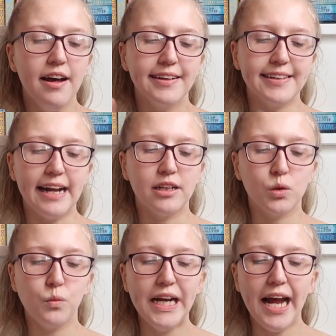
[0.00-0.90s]
said
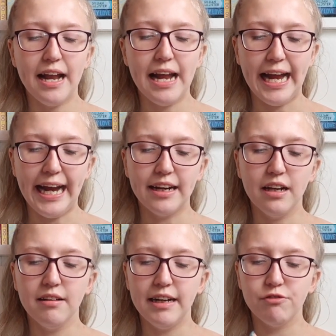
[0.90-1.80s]
sweet and
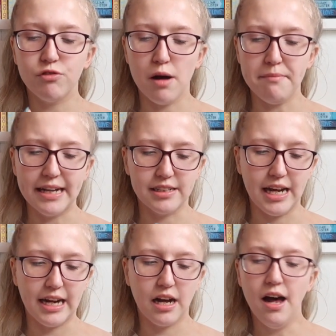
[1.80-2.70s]
achingly
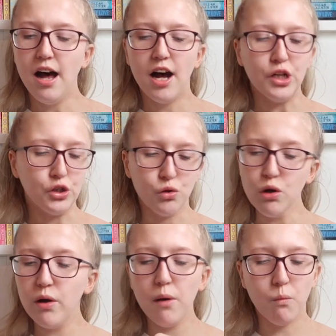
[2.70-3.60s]
romantic, a
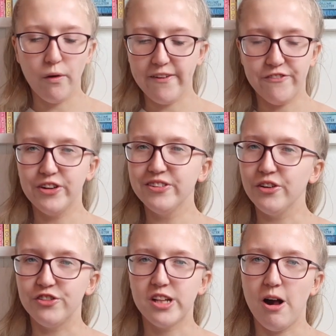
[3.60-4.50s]
truly wonderful
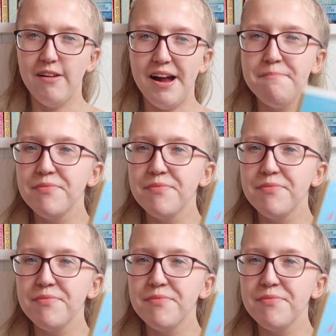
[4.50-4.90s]
love story,